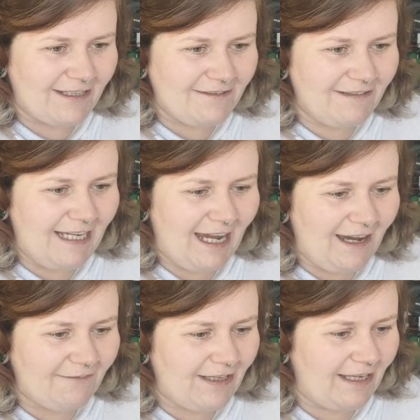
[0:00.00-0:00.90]
I don't really
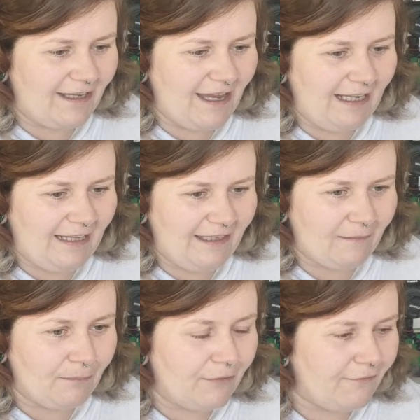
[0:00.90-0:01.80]
have like
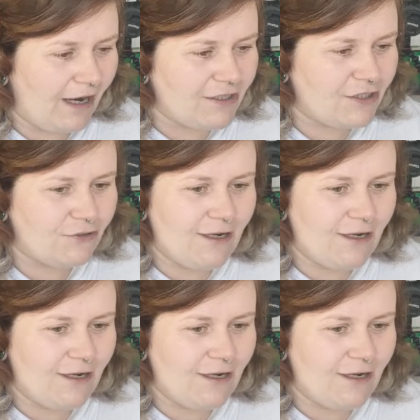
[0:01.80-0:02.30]
anything profesh